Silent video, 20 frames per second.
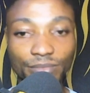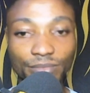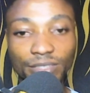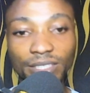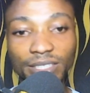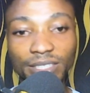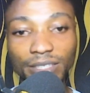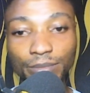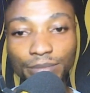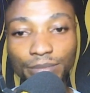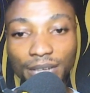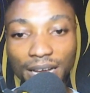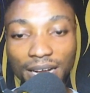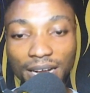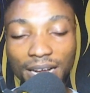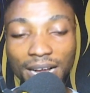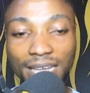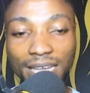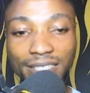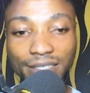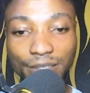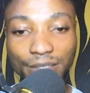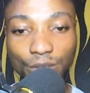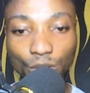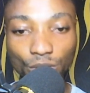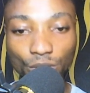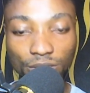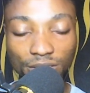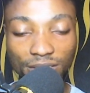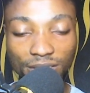the black has
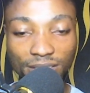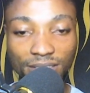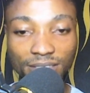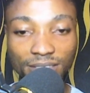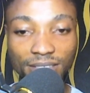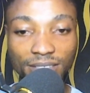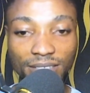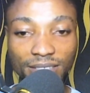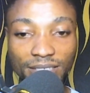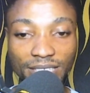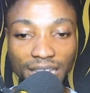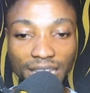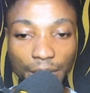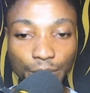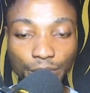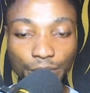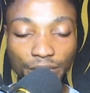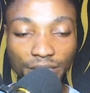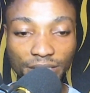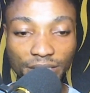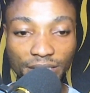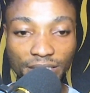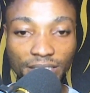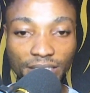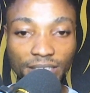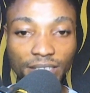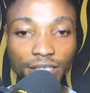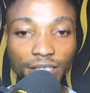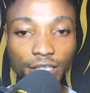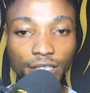lost the
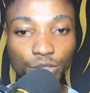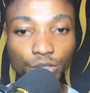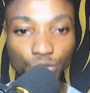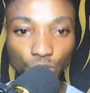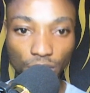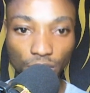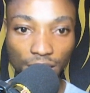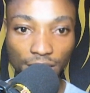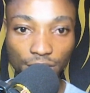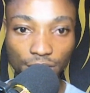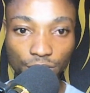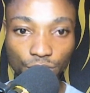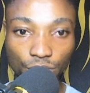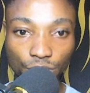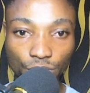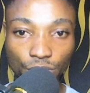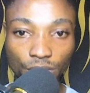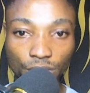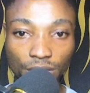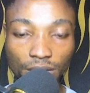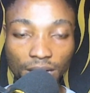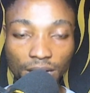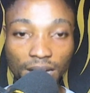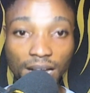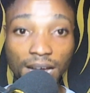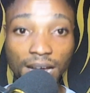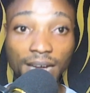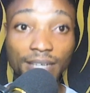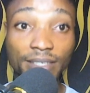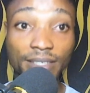ability to castle.
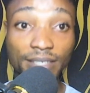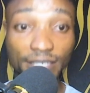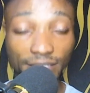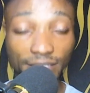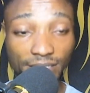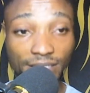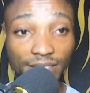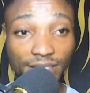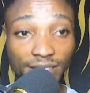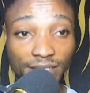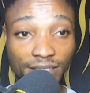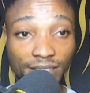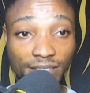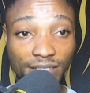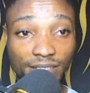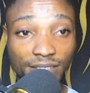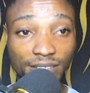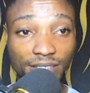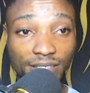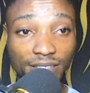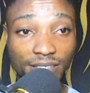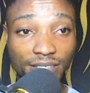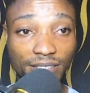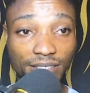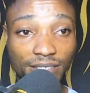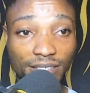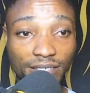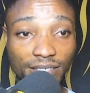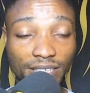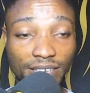And this is
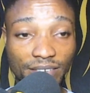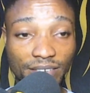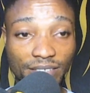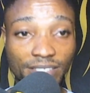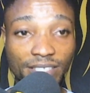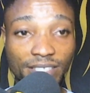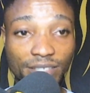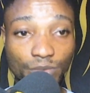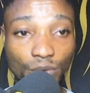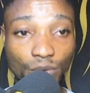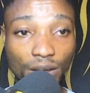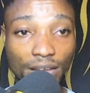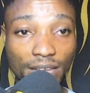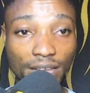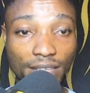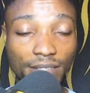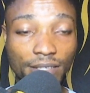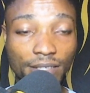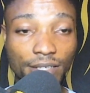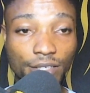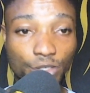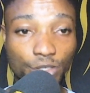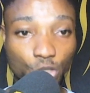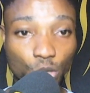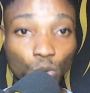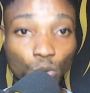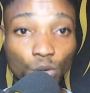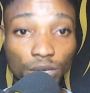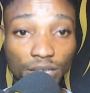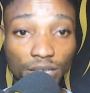a reason why
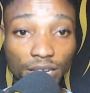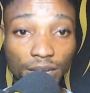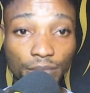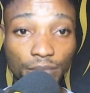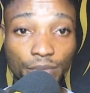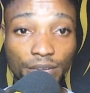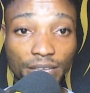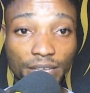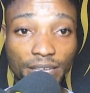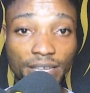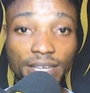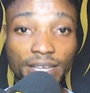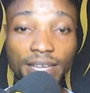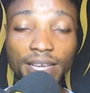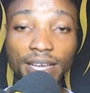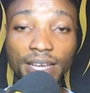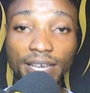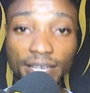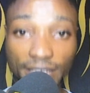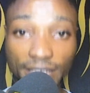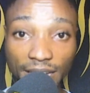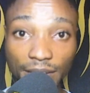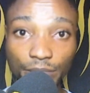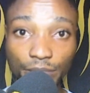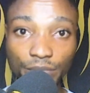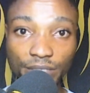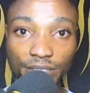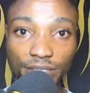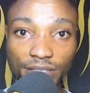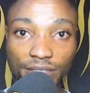someone can play
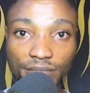gambit.